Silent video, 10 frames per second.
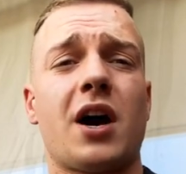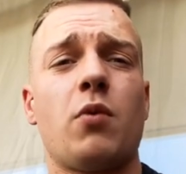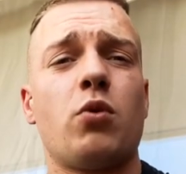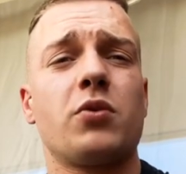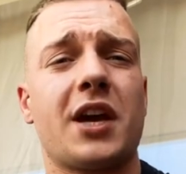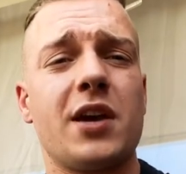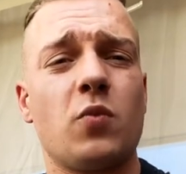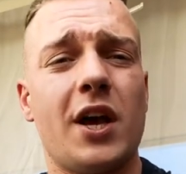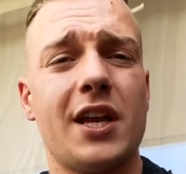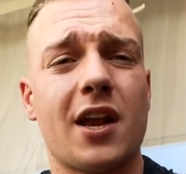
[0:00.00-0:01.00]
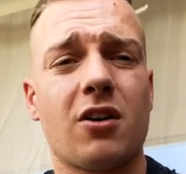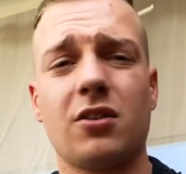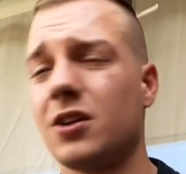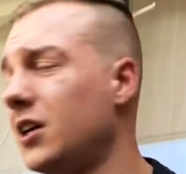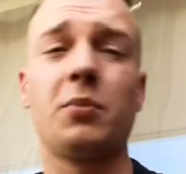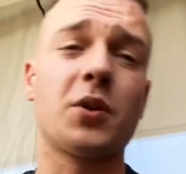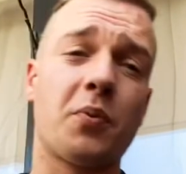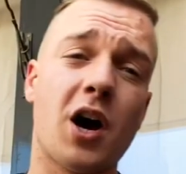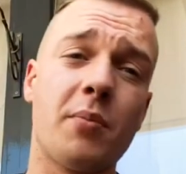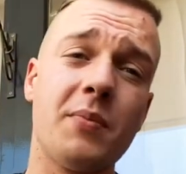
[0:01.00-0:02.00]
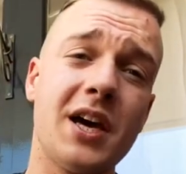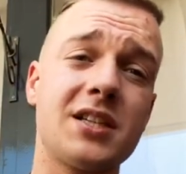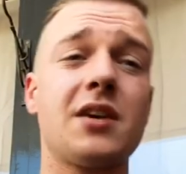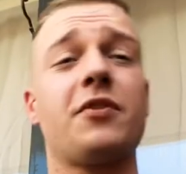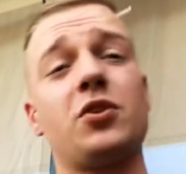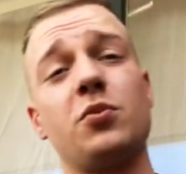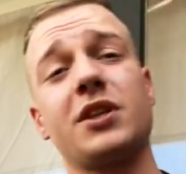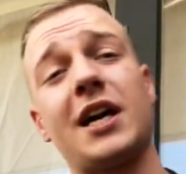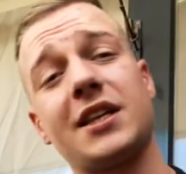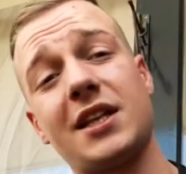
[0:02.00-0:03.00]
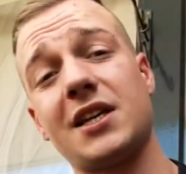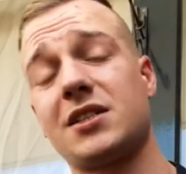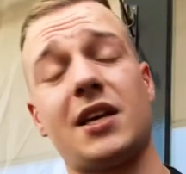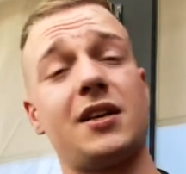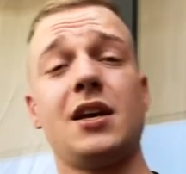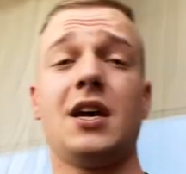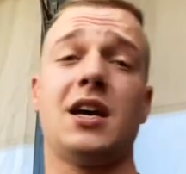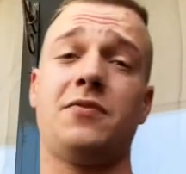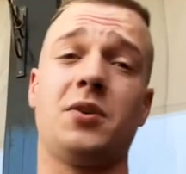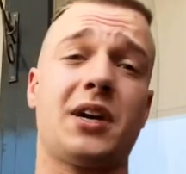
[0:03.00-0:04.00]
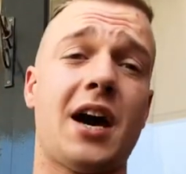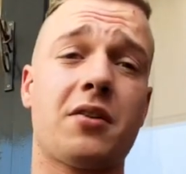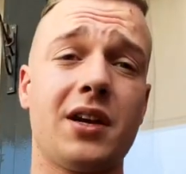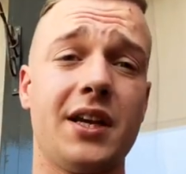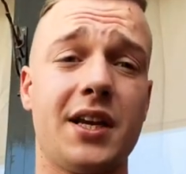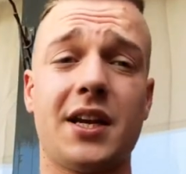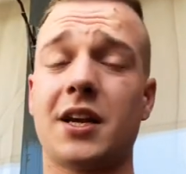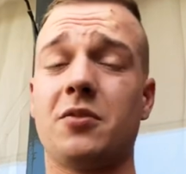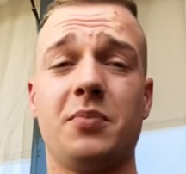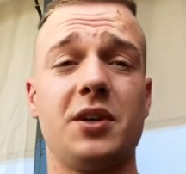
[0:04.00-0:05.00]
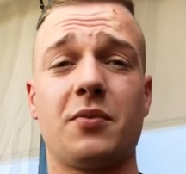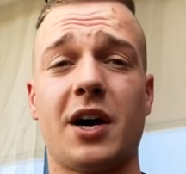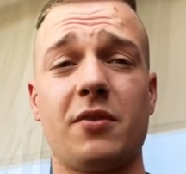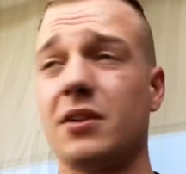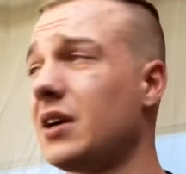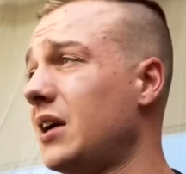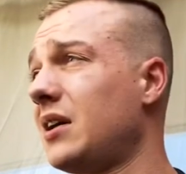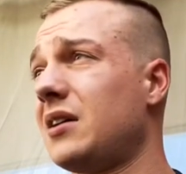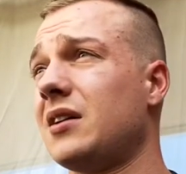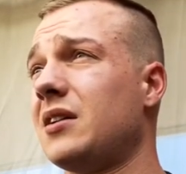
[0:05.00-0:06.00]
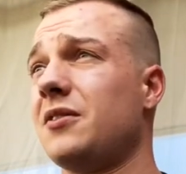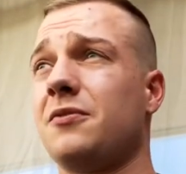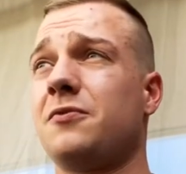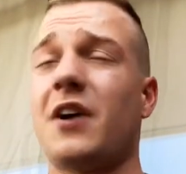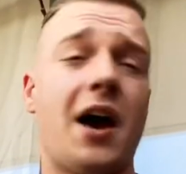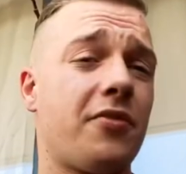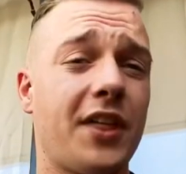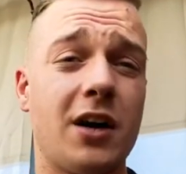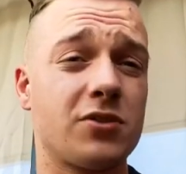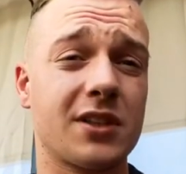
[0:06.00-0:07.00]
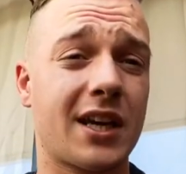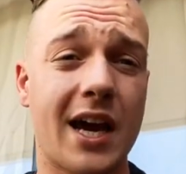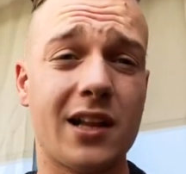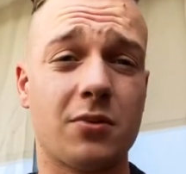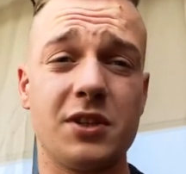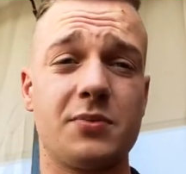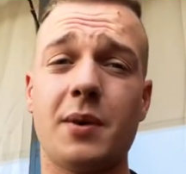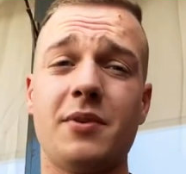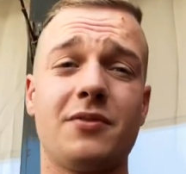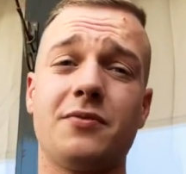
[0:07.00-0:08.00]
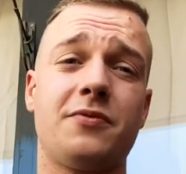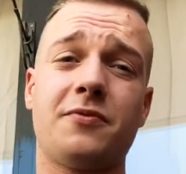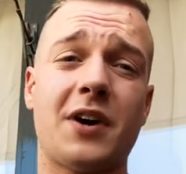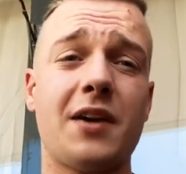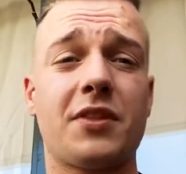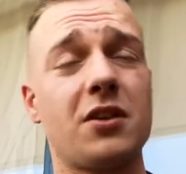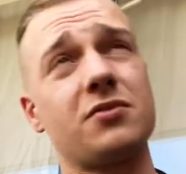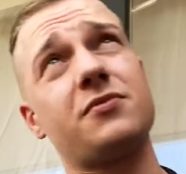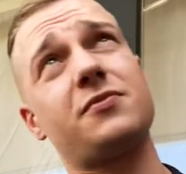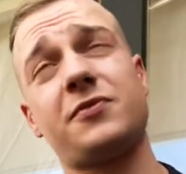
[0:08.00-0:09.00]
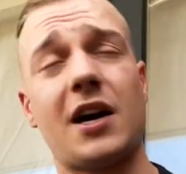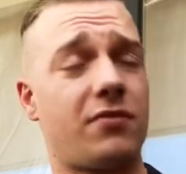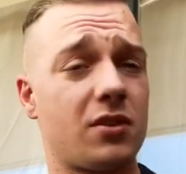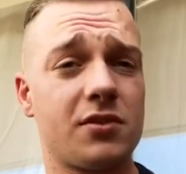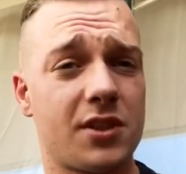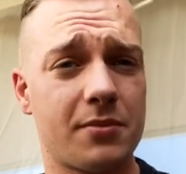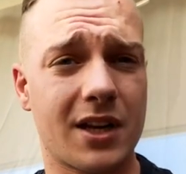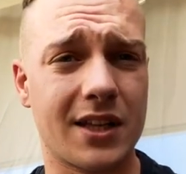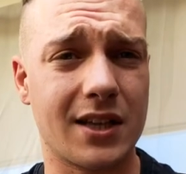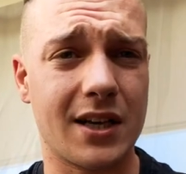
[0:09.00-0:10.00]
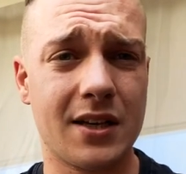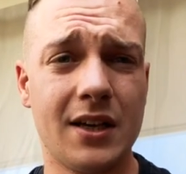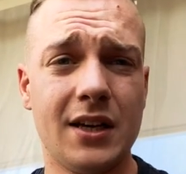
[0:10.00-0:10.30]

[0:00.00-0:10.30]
I won't gain weight at all. But the problem is, if I do it like this, and if you calculate it, it could be around 5,000 calories, maybe even 5,500, something like that.